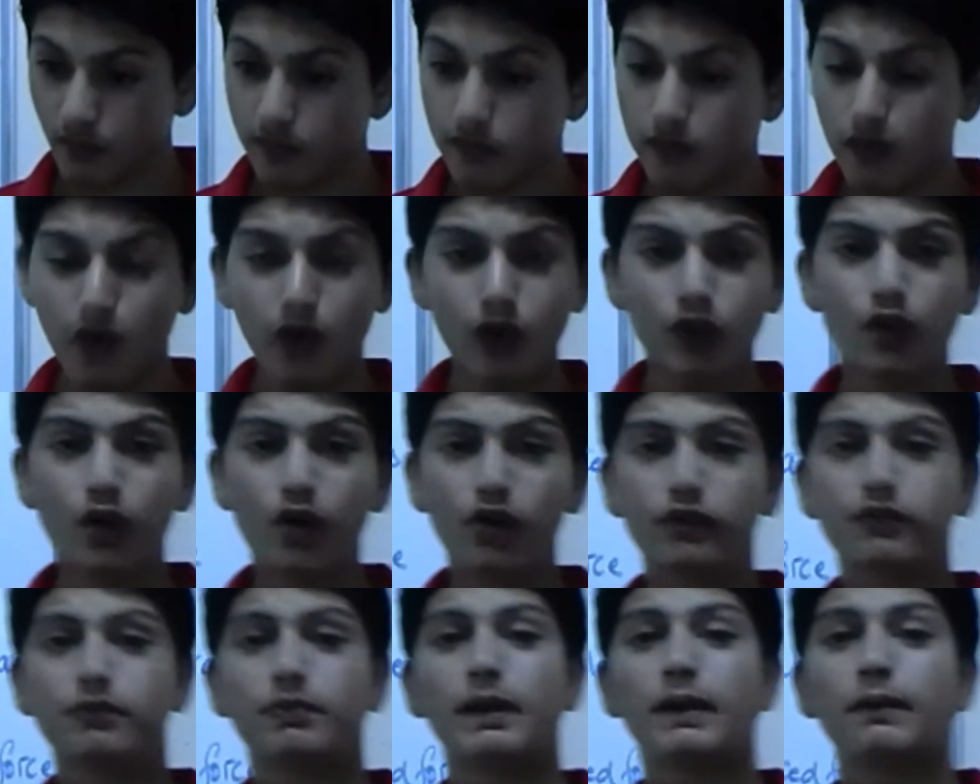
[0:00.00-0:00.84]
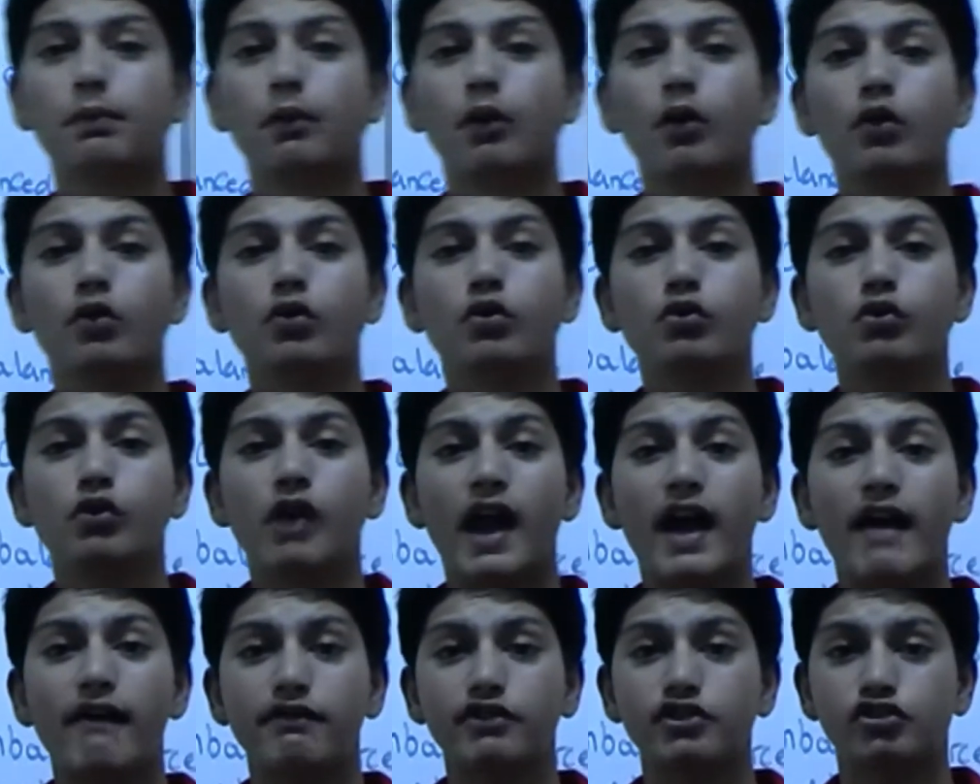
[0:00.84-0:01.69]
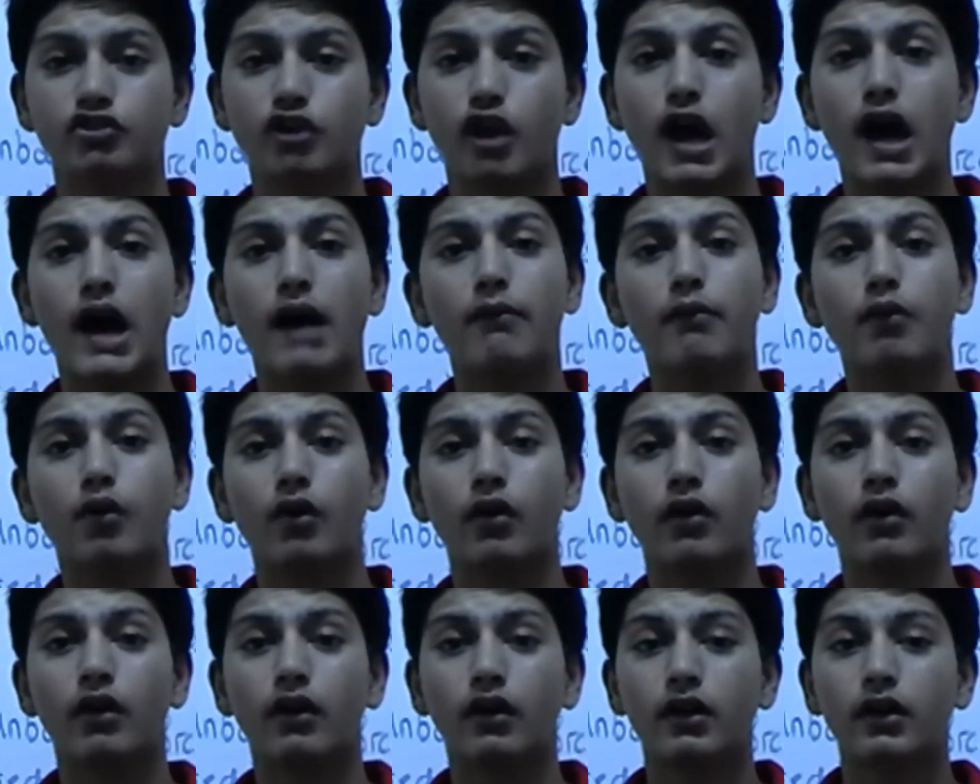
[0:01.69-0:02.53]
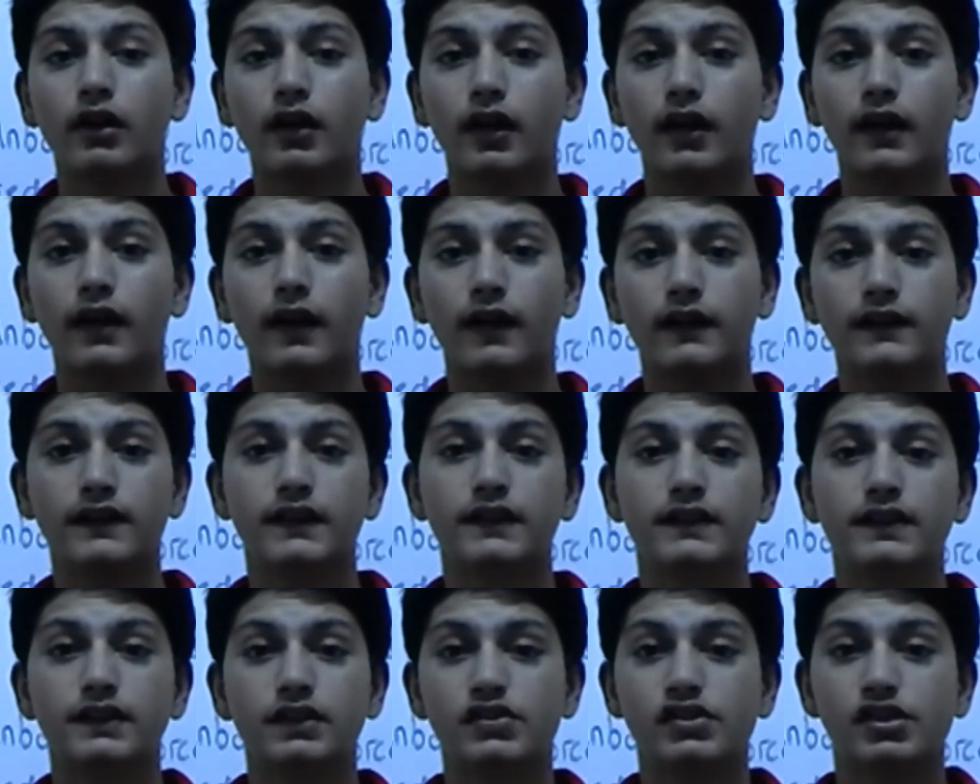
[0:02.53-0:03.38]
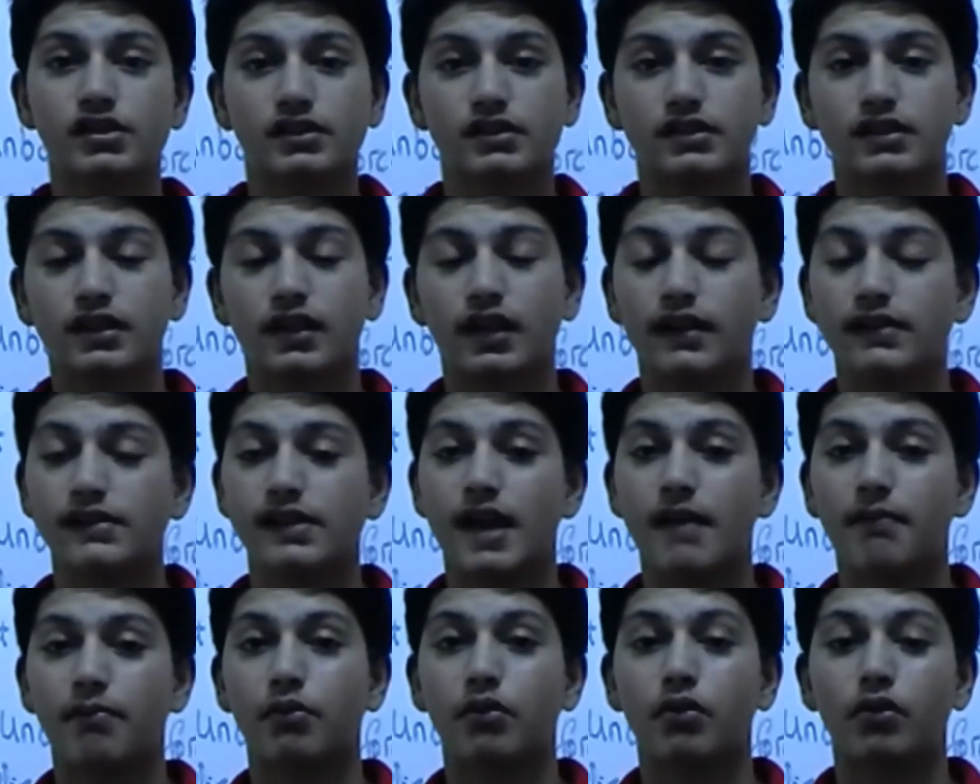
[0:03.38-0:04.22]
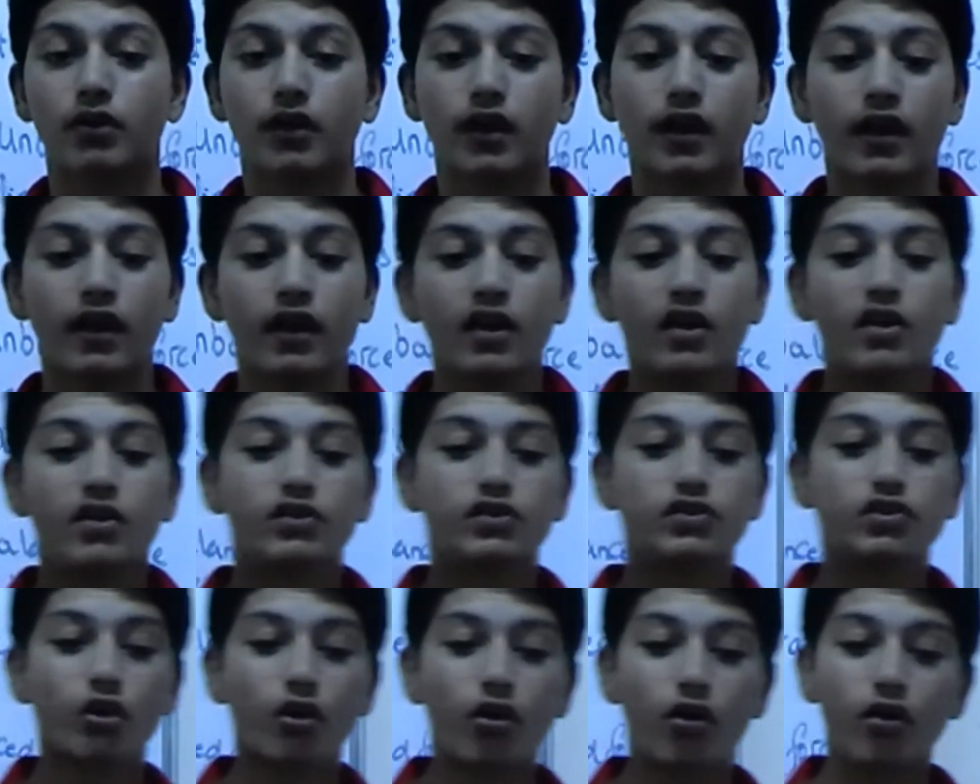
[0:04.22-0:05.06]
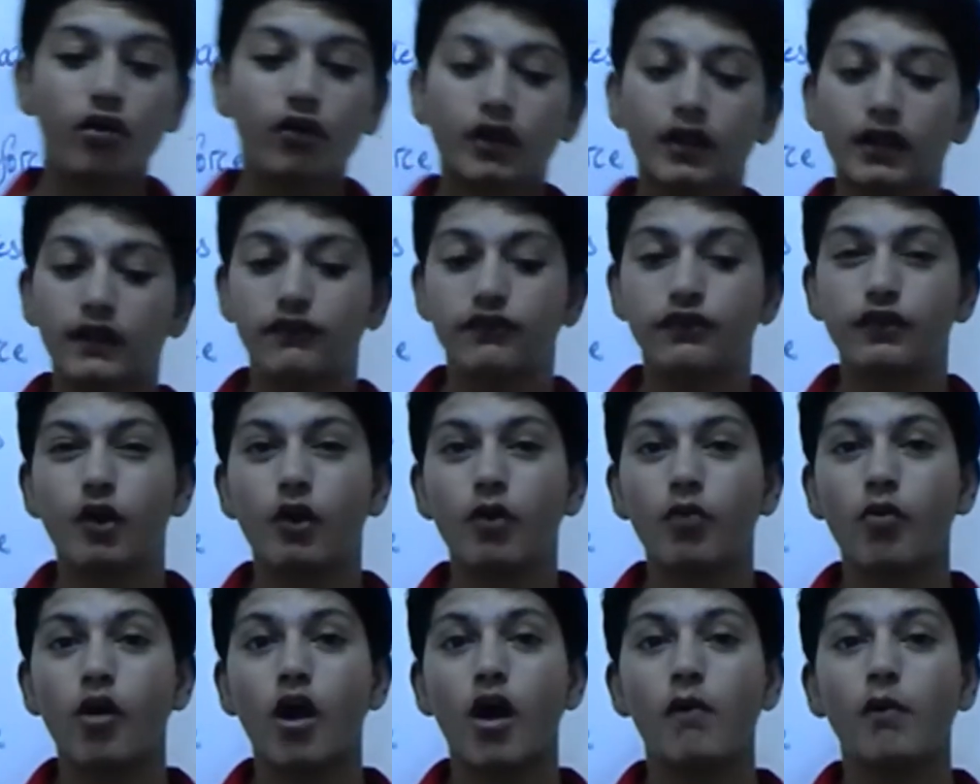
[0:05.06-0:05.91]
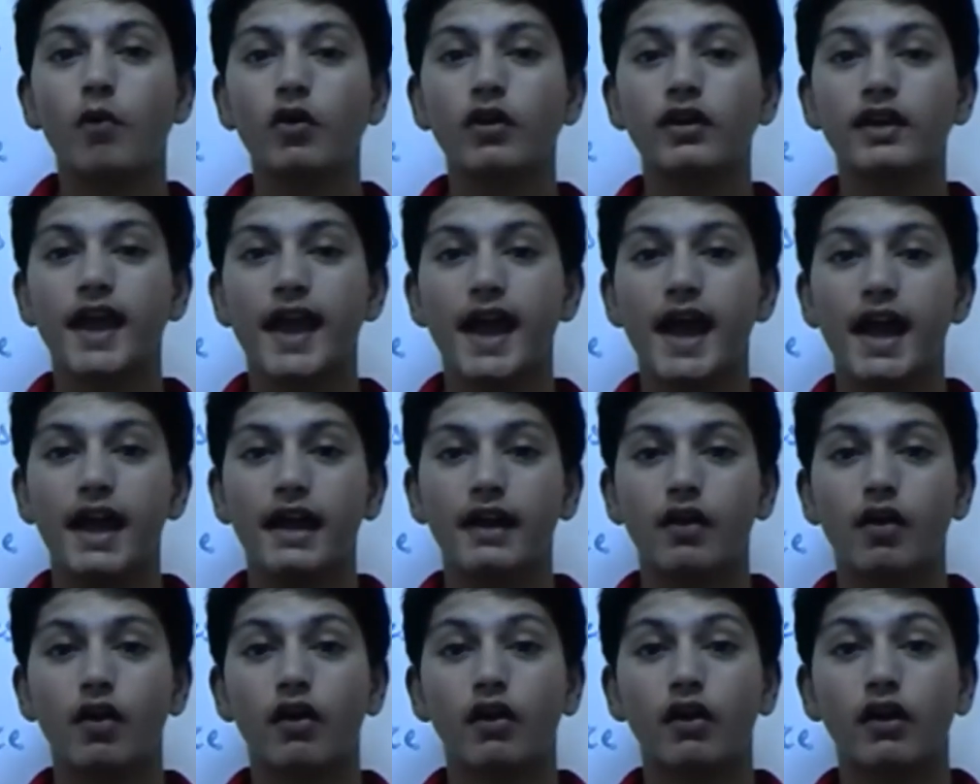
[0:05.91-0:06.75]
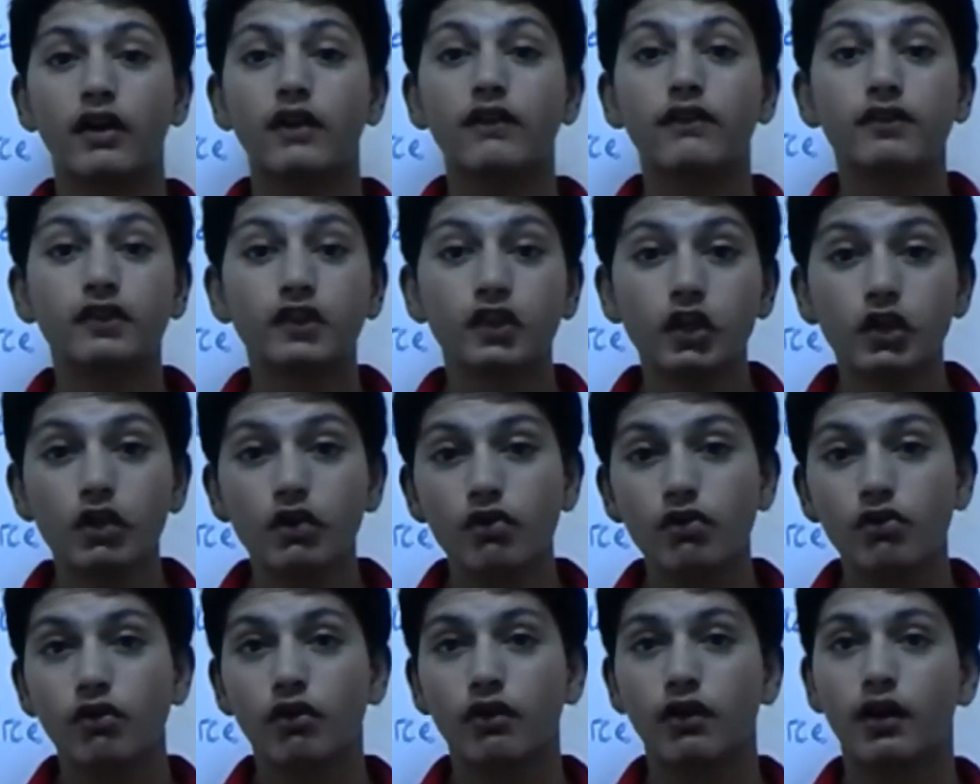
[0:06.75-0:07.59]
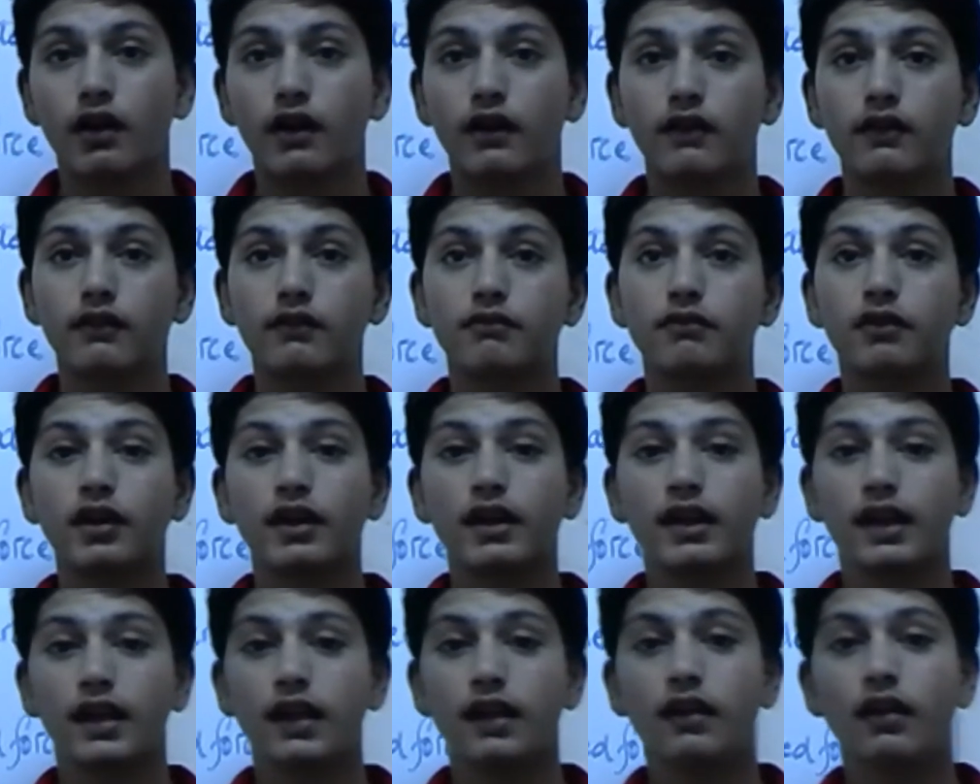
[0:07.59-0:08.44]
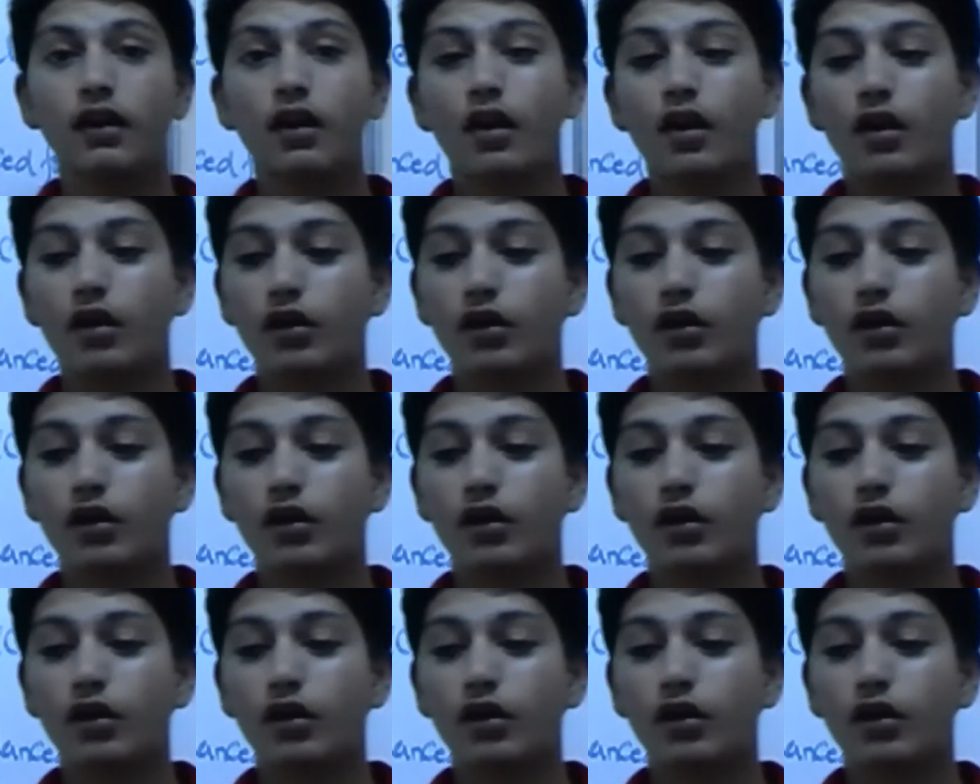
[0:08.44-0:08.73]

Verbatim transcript: for those people who have a job, uh, this is just an example. Okay. So, if your mom or dad, or if you are working,